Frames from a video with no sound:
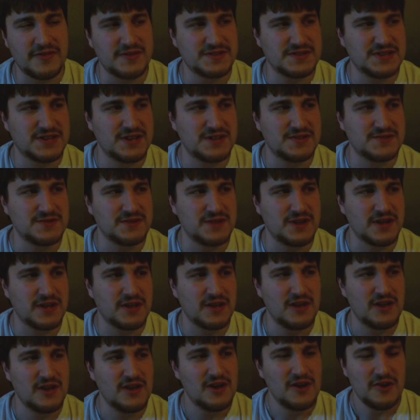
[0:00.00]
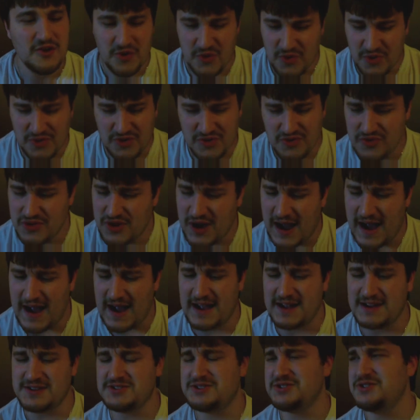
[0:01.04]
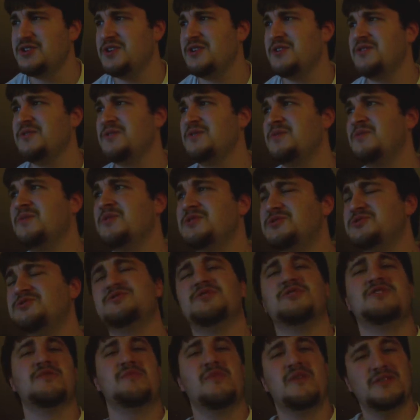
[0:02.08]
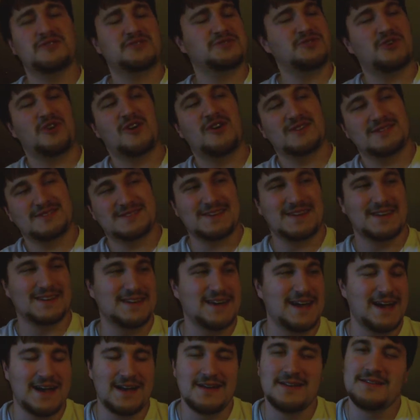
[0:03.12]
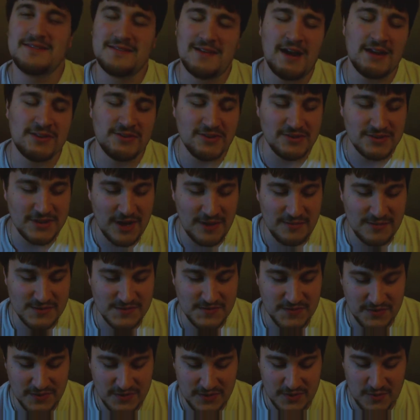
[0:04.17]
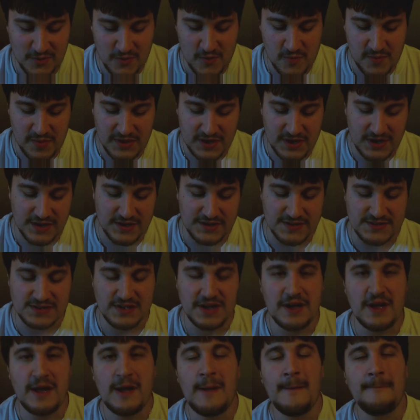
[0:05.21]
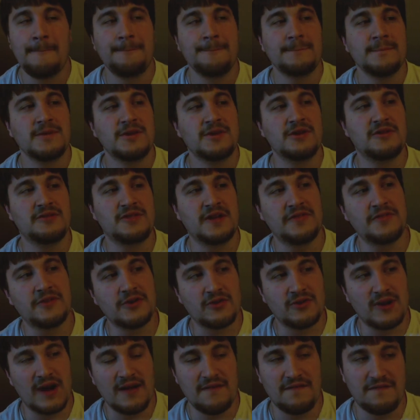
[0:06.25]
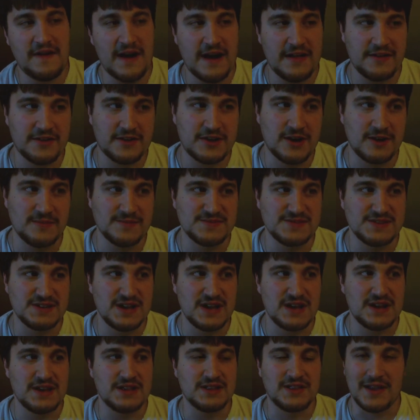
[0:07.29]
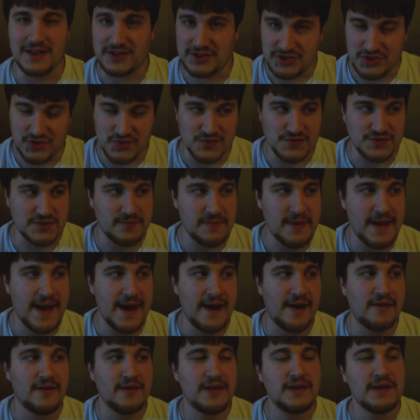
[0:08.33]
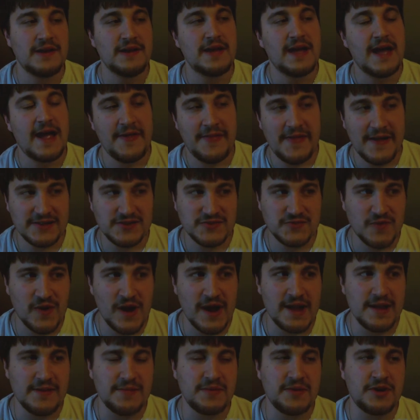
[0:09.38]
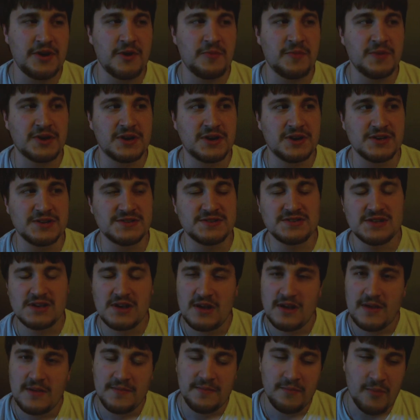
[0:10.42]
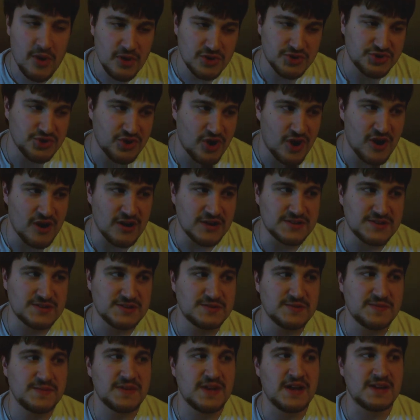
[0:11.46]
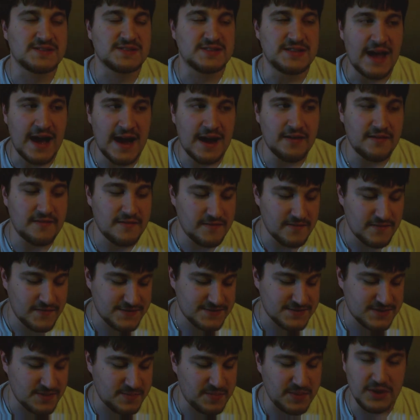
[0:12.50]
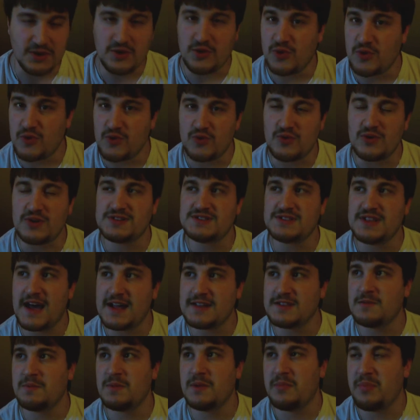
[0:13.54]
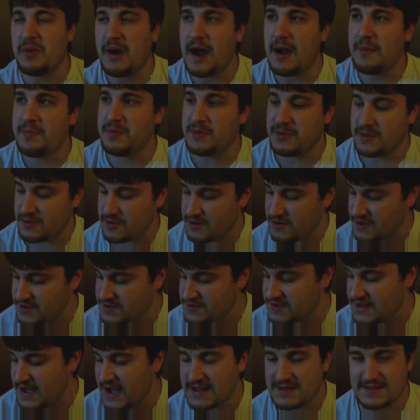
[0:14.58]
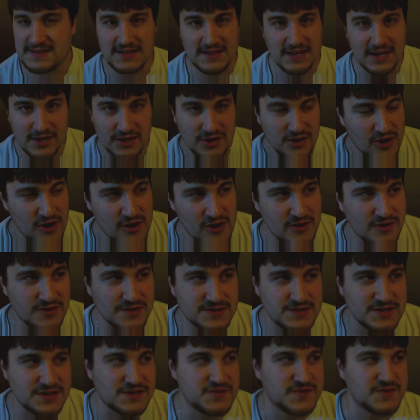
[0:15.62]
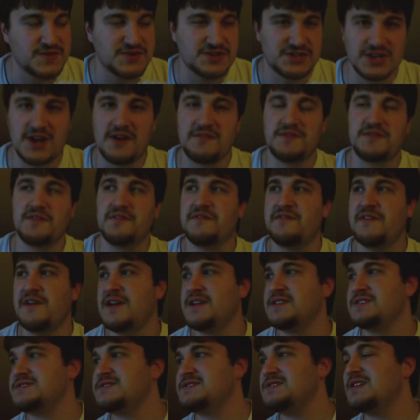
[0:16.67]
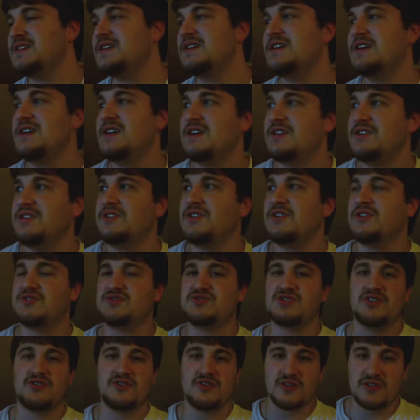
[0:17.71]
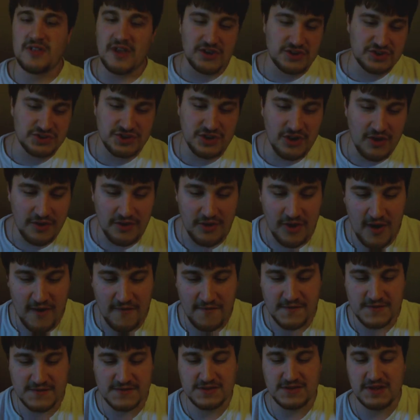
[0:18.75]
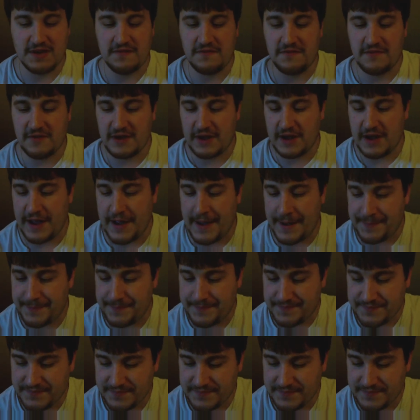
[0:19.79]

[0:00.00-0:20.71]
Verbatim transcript: these kids are like, "Who are you guys? You know, where'd you learn martial arts like that?" And I thought that was really cool because you know, then the grandfather comes in and like chews him out. And that's right, you know, because martial arts, it's not to be cool, it's not to be popular, it's not to get girls, it's for self defense. You know, so they're like showing off and stuff like that.